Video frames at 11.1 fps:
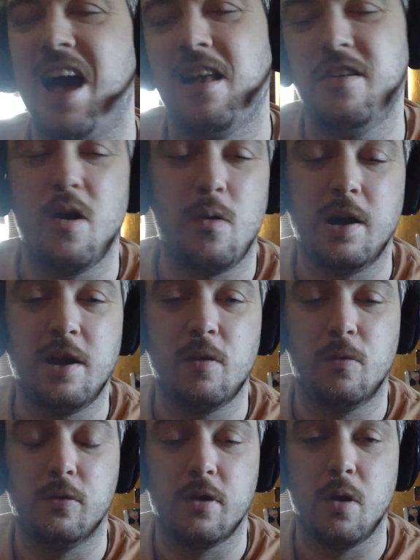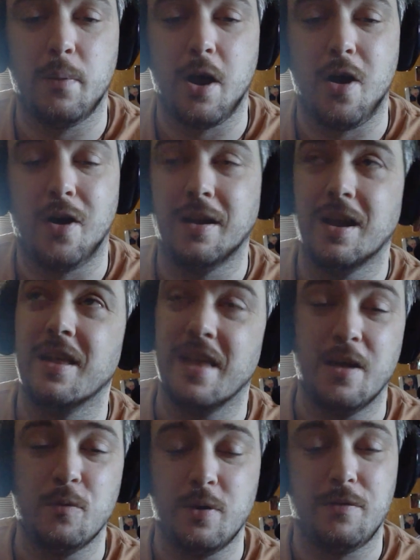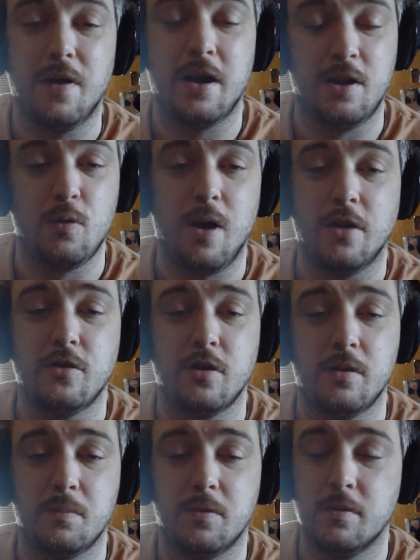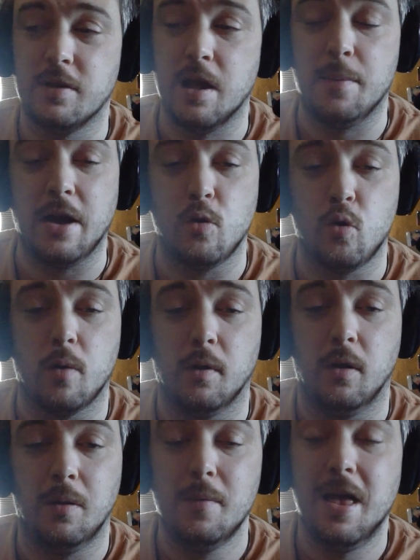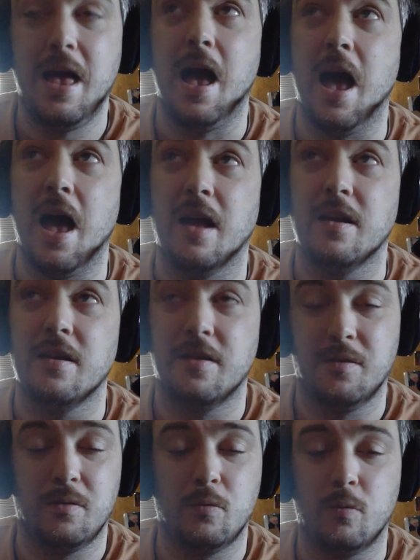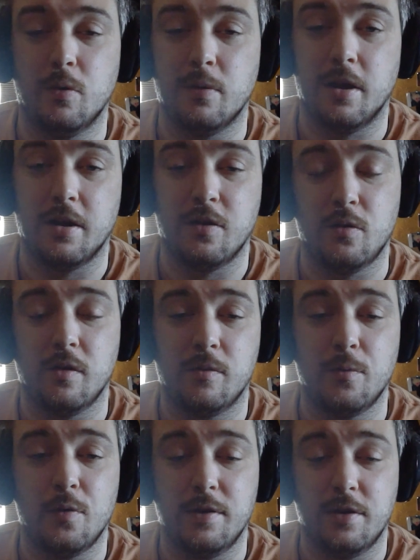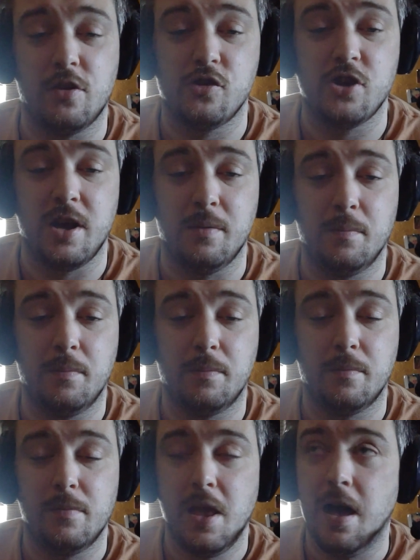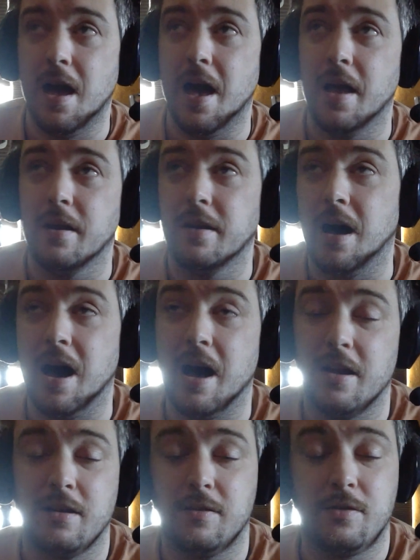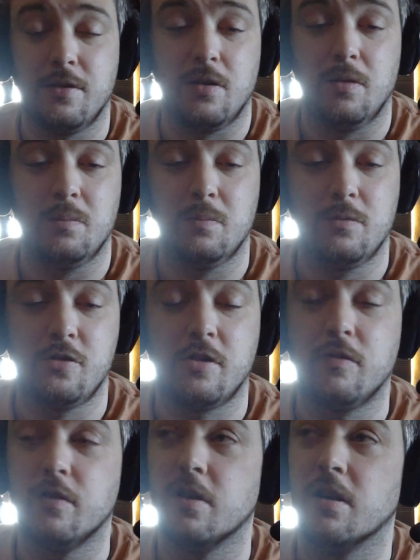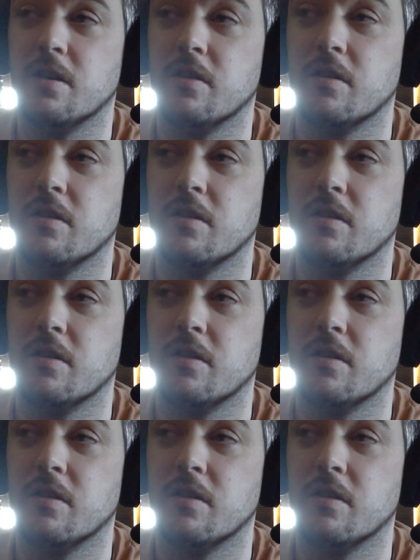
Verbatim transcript: Had no idea what was going on. And then we finally watched it semi normal. And we were like, dude, this movie's the shit. And I still, just for